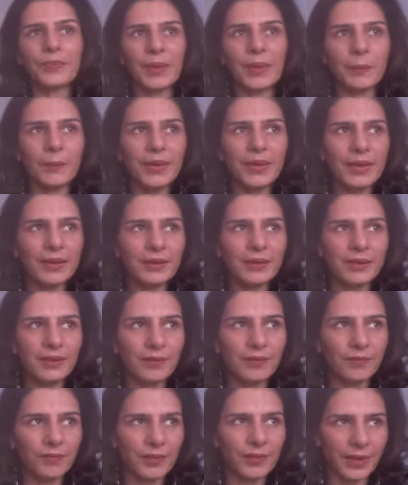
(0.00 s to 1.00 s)
Be a little
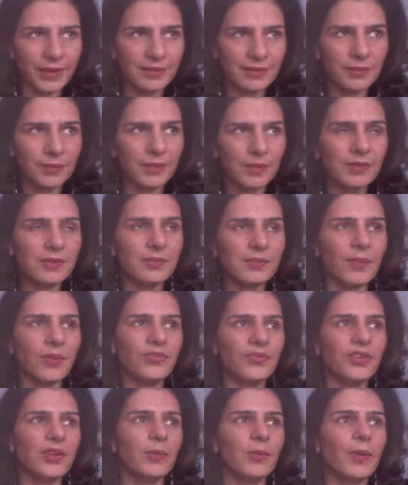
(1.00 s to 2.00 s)
flexible,
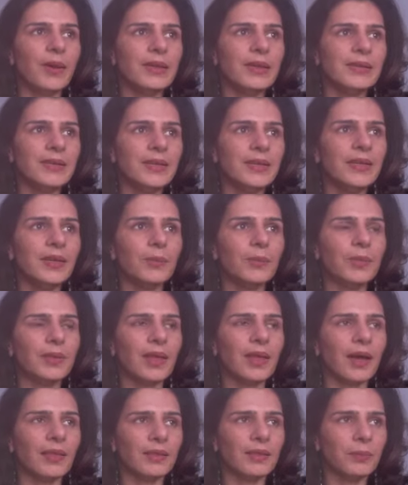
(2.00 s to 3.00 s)
especially while dealing
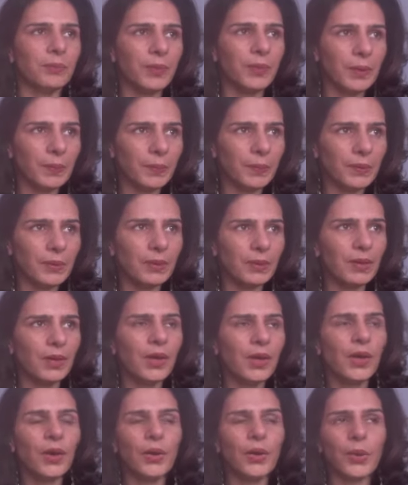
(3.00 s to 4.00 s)
with other people,
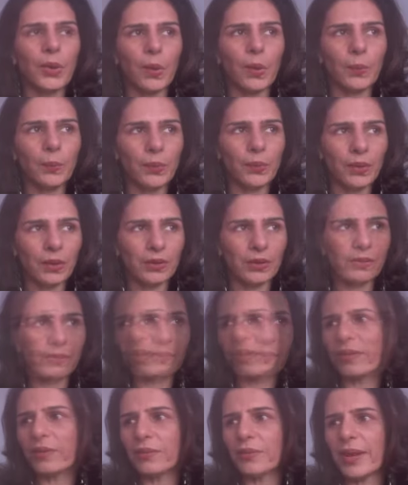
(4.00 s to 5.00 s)
your peers.
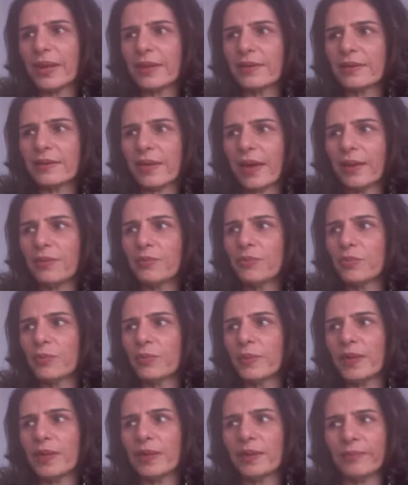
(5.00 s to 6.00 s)
What a great time to
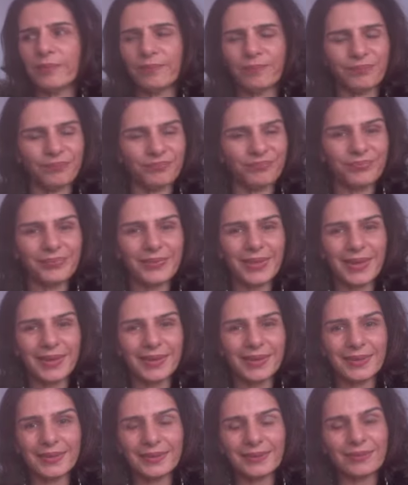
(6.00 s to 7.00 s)
be,
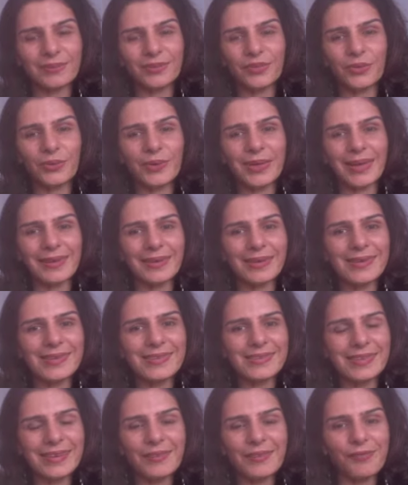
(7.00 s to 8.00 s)
you know, getting
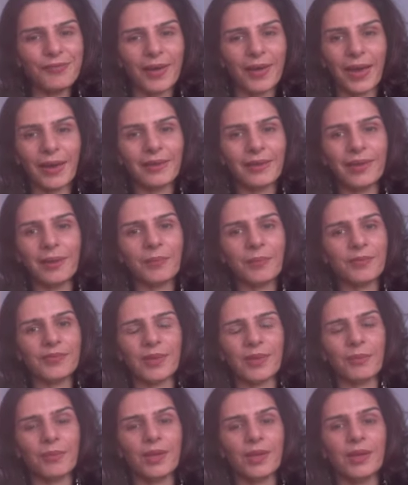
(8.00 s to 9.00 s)
easily fired up if
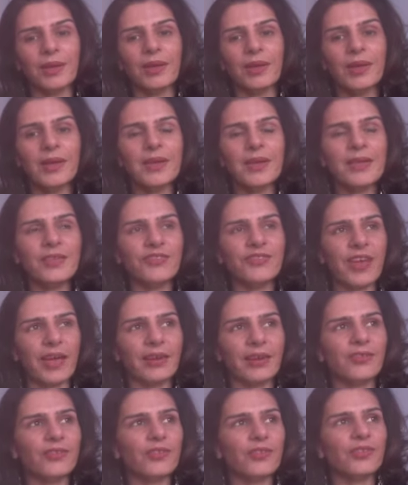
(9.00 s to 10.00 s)
somebody
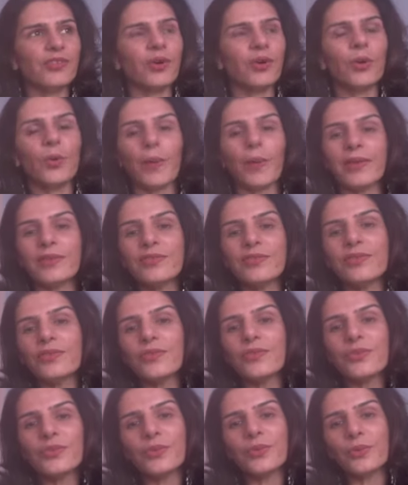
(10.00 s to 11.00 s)
challenges or
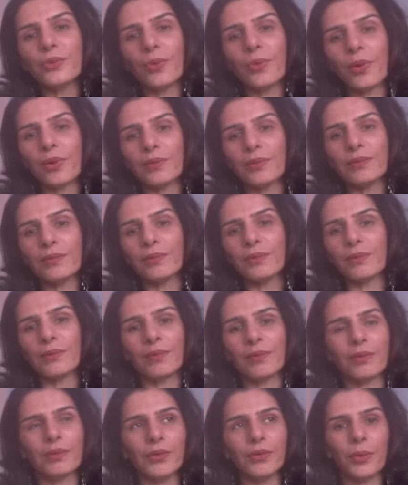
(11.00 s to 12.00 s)
questions you on
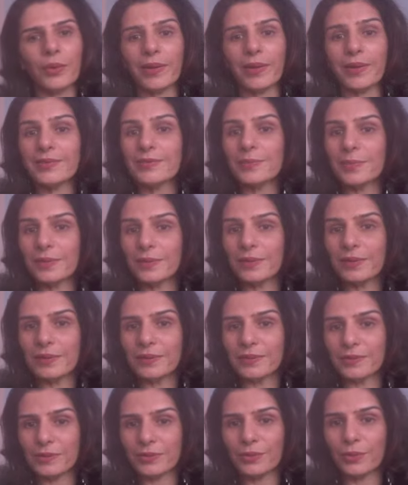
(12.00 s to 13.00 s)
your
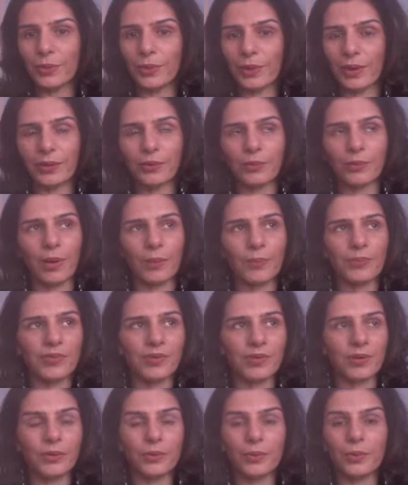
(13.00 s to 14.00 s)
expertise. Don't get too
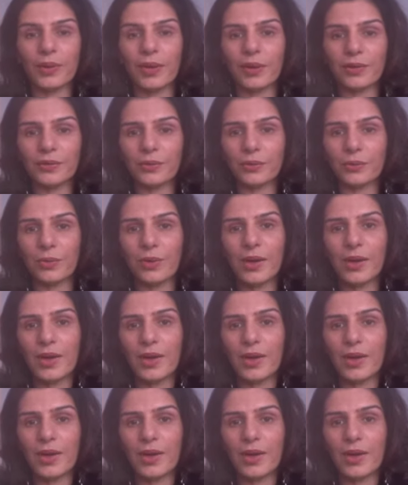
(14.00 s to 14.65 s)
upset and don't get too